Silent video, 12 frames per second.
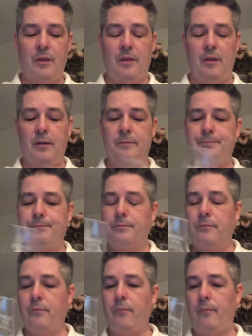that
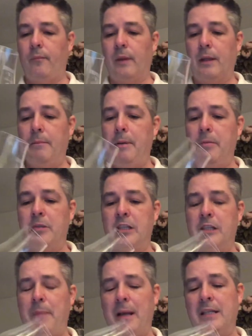people
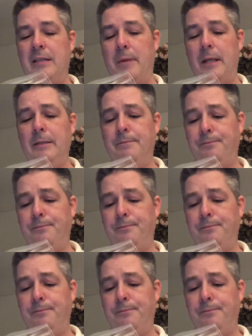suspect it to be,